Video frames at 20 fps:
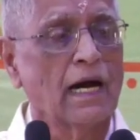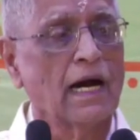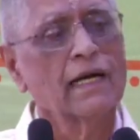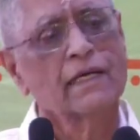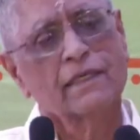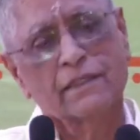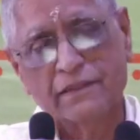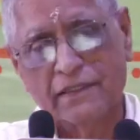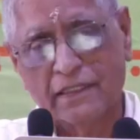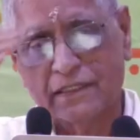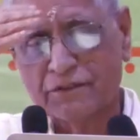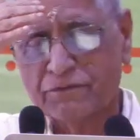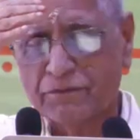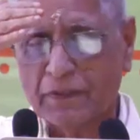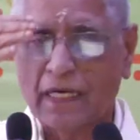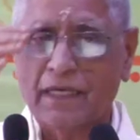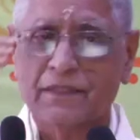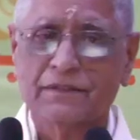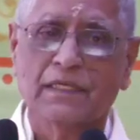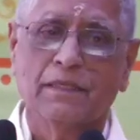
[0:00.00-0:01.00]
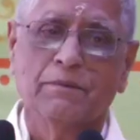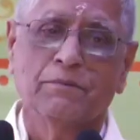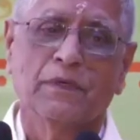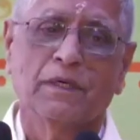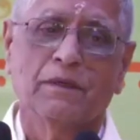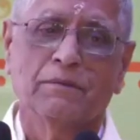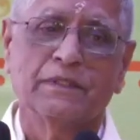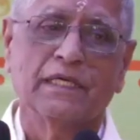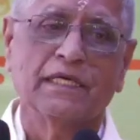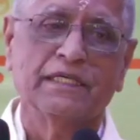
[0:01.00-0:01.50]
And this Vyasa,
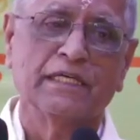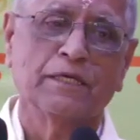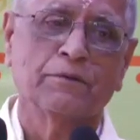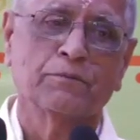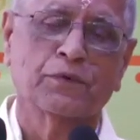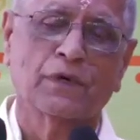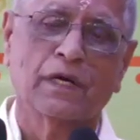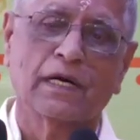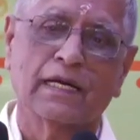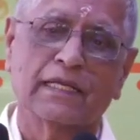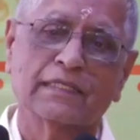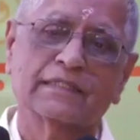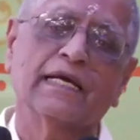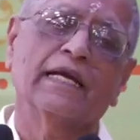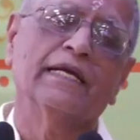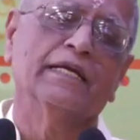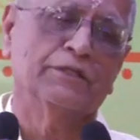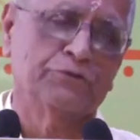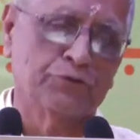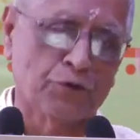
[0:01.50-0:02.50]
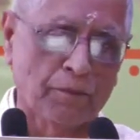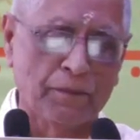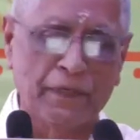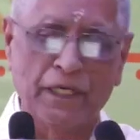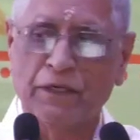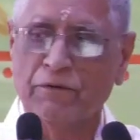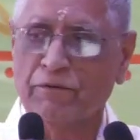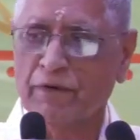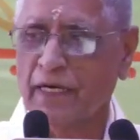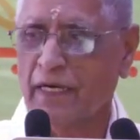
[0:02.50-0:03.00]
18 Puranas had so
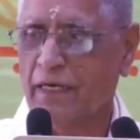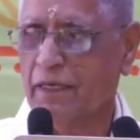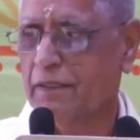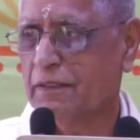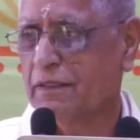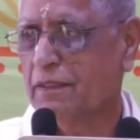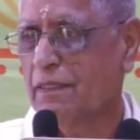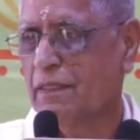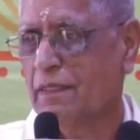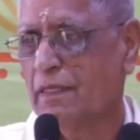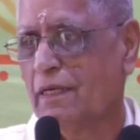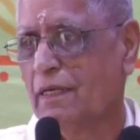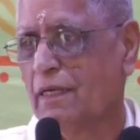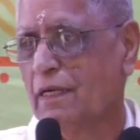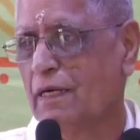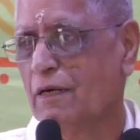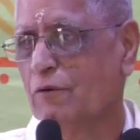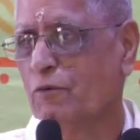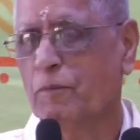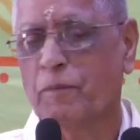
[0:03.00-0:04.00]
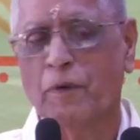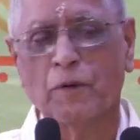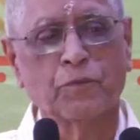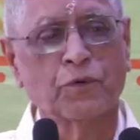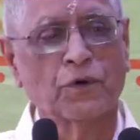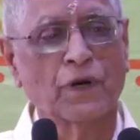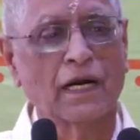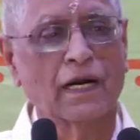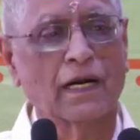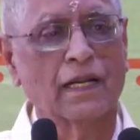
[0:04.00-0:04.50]
many Upa
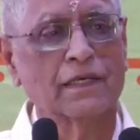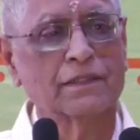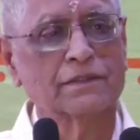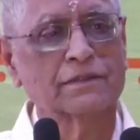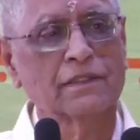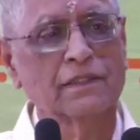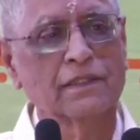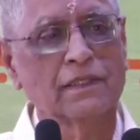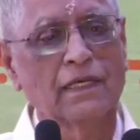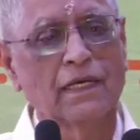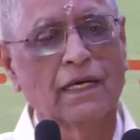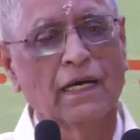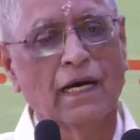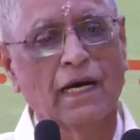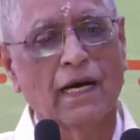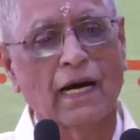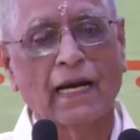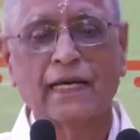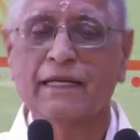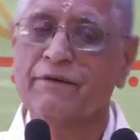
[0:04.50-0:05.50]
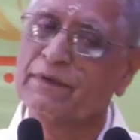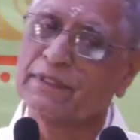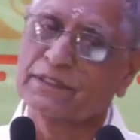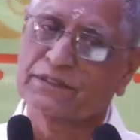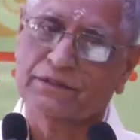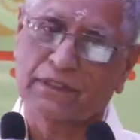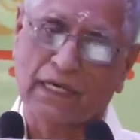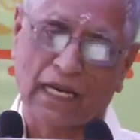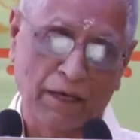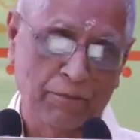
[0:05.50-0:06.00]
Puranas, and even
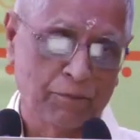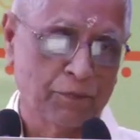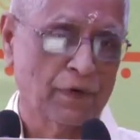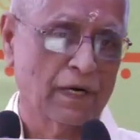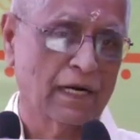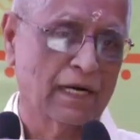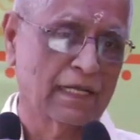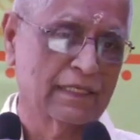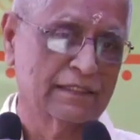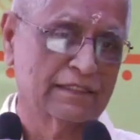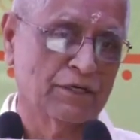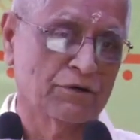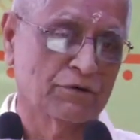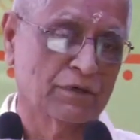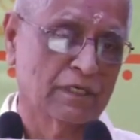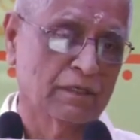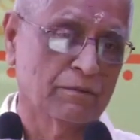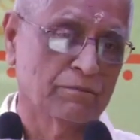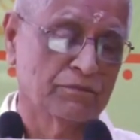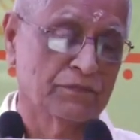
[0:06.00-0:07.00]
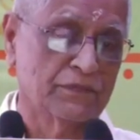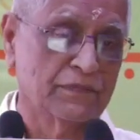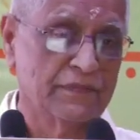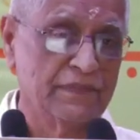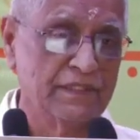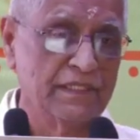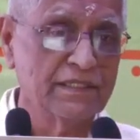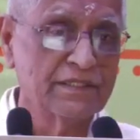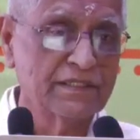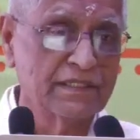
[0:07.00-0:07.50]
Sthala Puranas have come.
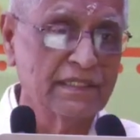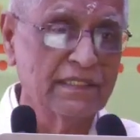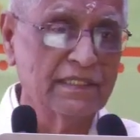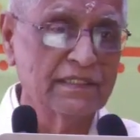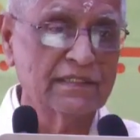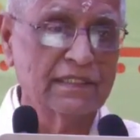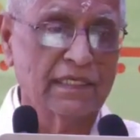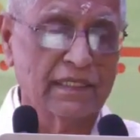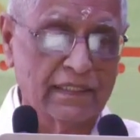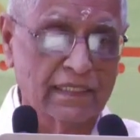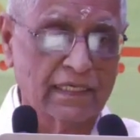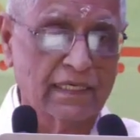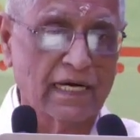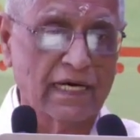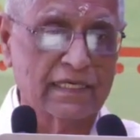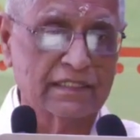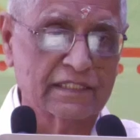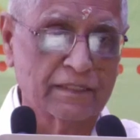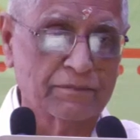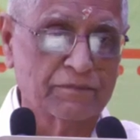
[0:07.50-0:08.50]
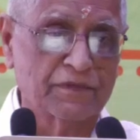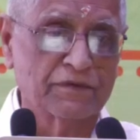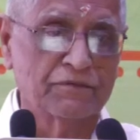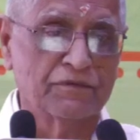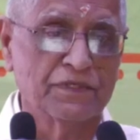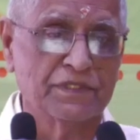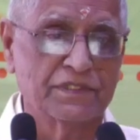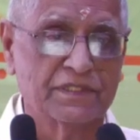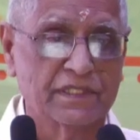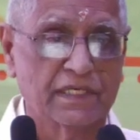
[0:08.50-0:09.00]
This is the concept of
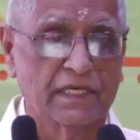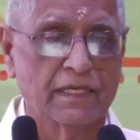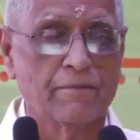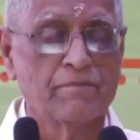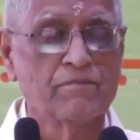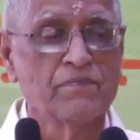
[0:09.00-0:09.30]
history.